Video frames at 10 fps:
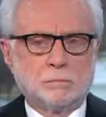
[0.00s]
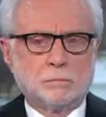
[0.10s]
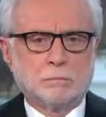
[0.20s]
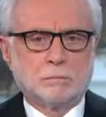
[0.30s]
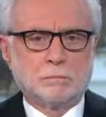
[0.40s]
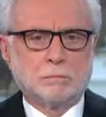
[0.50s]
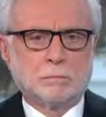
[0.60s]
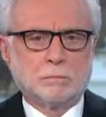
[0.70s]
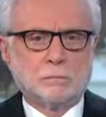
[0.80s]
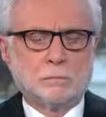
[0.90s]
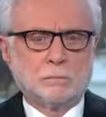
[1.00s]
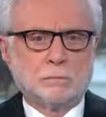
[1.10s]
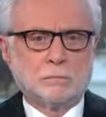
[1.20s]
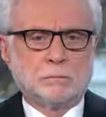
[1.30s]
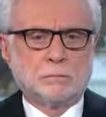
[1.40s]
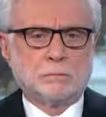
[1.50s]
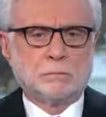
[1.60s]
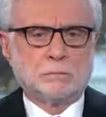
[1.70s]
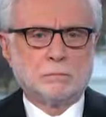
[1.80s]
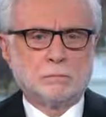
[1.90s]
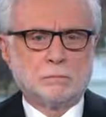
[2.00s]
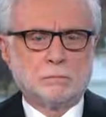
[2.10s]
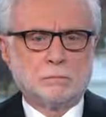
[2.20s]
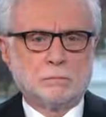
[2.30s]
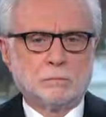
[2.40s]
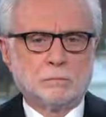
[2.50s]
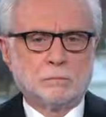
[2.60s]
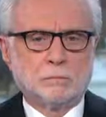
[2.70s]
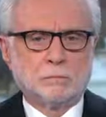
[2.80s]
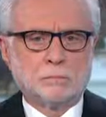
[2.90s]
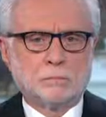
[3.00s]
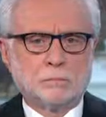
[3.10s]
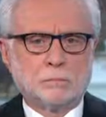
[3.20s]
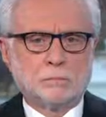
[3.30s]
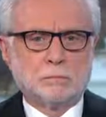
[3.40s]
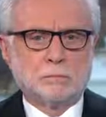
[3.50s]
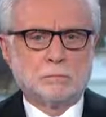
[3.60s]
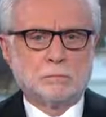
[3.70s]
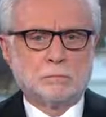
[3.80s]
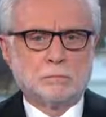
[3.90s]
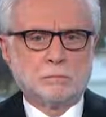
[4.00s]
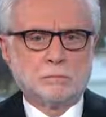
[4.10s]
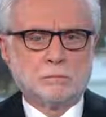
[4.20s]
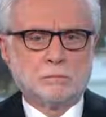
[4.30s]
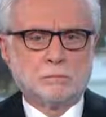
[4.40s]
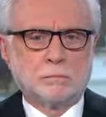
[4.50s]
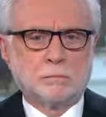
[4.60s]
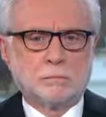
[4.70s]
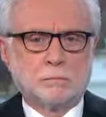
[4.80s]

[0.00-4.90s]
[no speech]